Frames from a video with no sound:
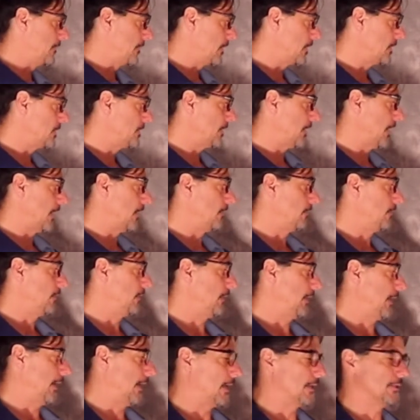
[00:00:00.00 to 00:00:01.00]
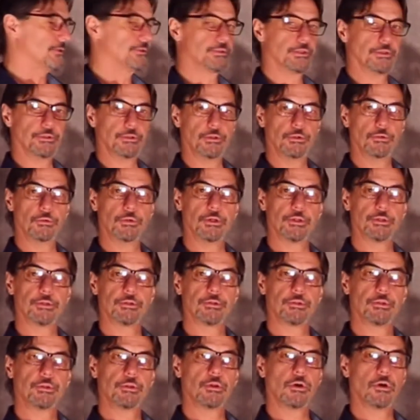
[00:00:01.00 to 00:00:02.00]
first that really has to do
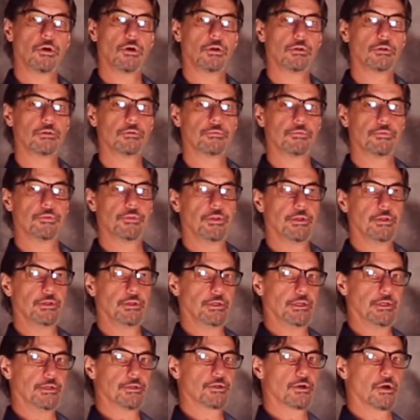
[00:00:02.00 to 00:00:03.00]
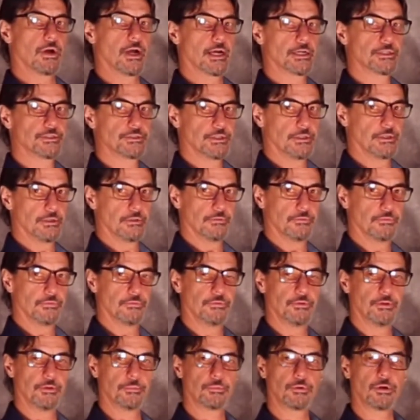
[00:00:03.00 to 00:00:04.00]
with all of the interaction
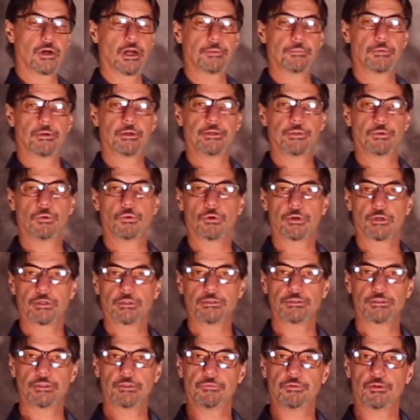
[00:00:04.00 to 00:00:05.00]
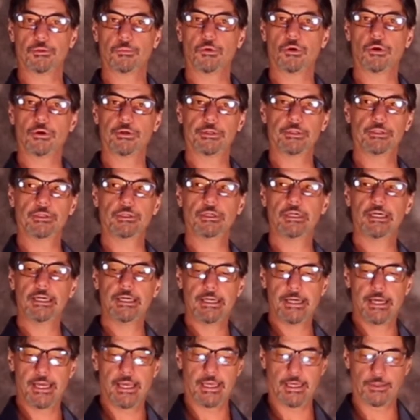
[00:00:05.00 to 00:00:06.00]
of the primary organs of your body
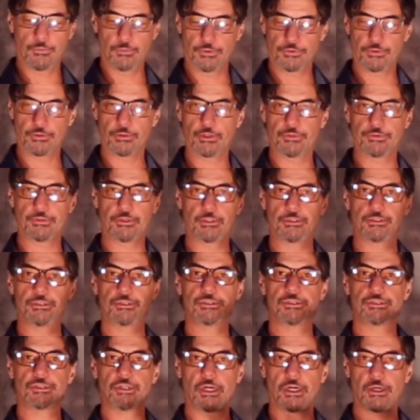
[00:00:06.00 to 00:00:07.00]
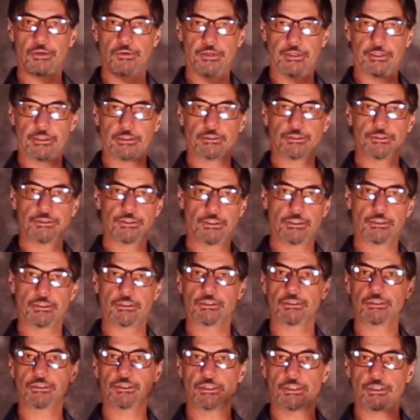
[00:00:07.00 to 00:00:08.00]
and whether or not they're sharing
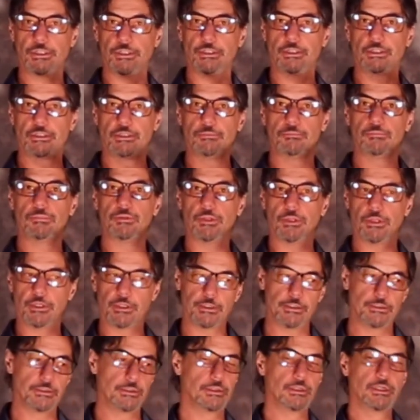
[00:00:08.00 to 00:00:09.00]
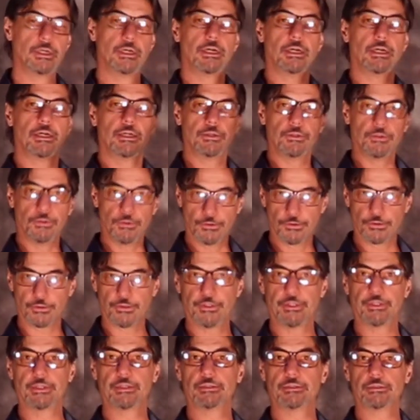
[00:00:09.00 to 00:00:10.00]
jing, qi, blood,
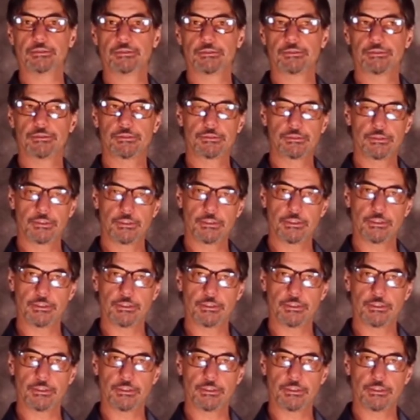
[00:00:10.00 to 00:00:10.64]
nutrients,